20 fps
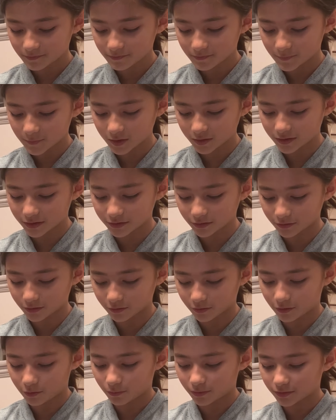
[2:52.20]
Just until the
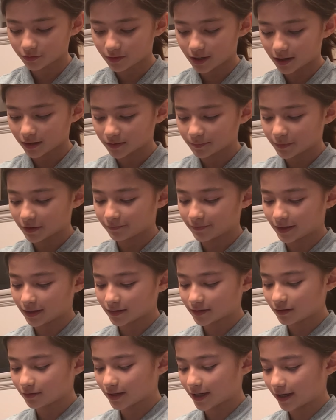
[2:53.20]
yolk is cracked. Perfect,
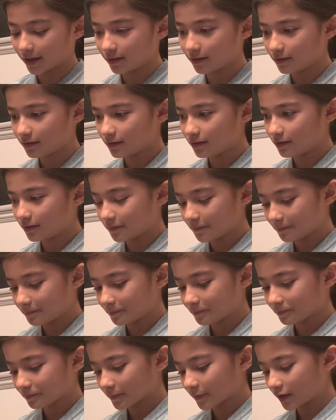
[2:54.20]
okay.
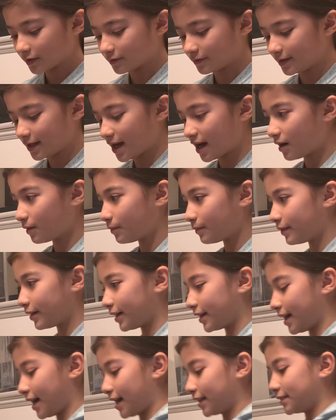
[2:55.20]
So now we're
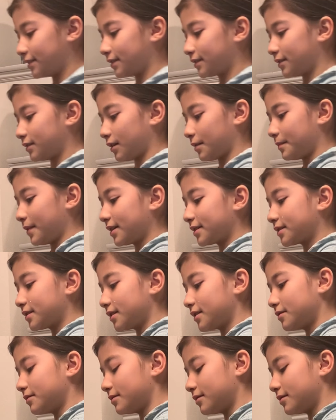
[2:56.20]
gonna add this in our mixture.